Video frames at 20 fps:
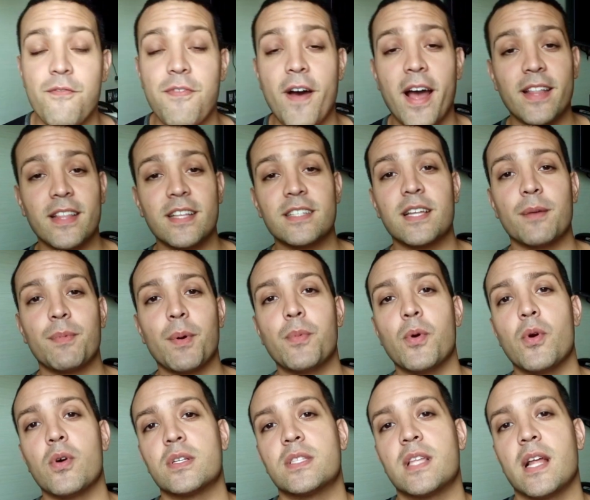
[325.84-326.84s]
find these type of
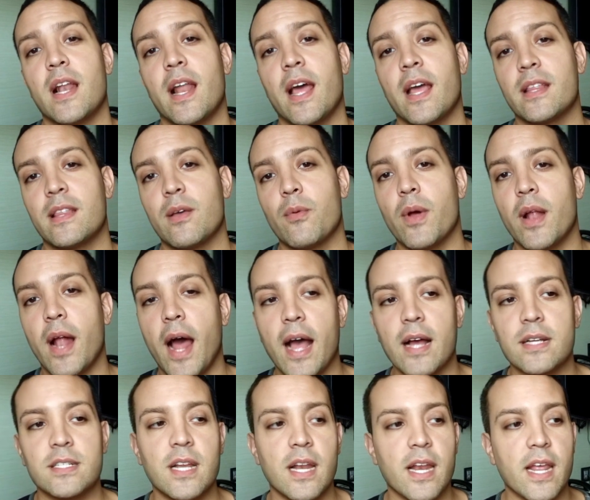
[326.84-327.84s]
books and like they will
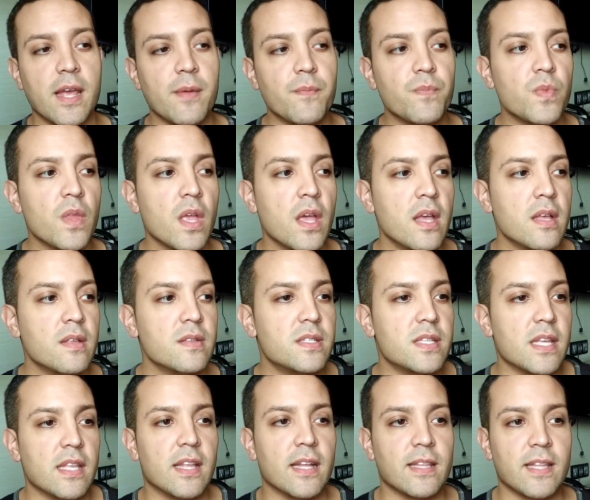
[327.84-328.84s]
actually
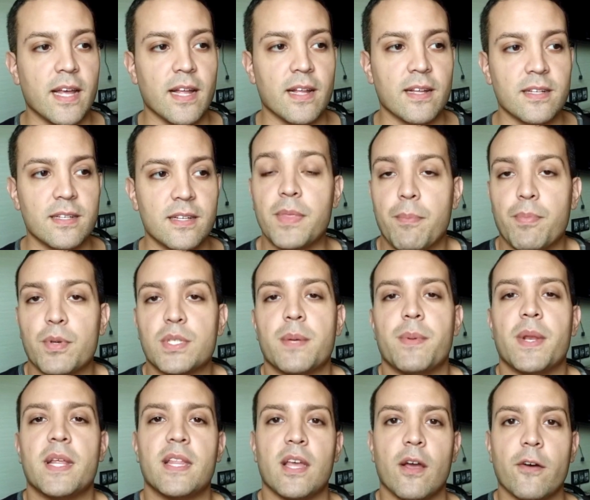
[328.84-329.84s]
see that the
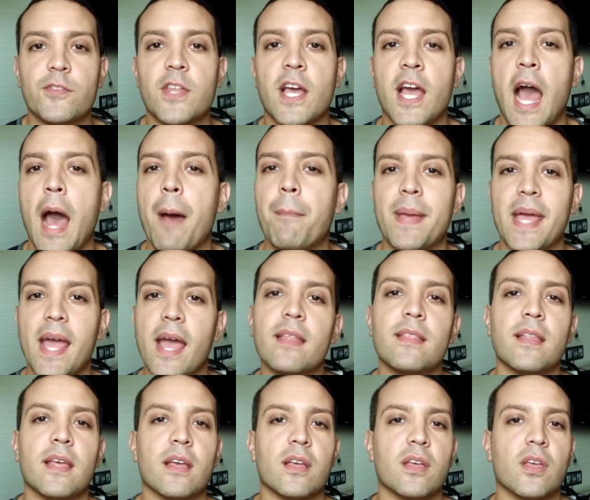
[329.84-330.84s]
possibility of the happy
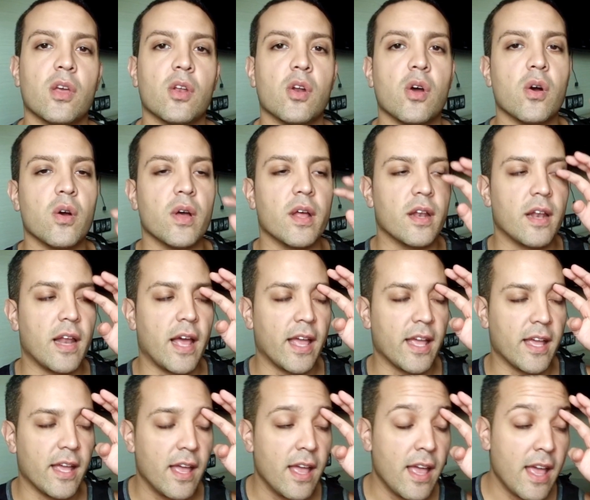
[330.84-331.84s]
ending, you know, and
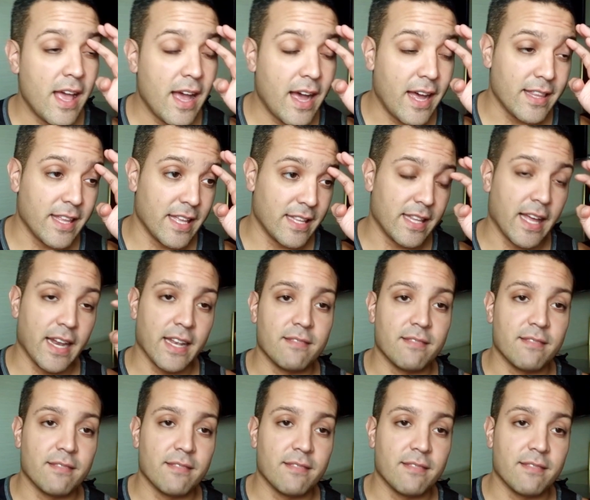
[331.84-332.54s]
like I think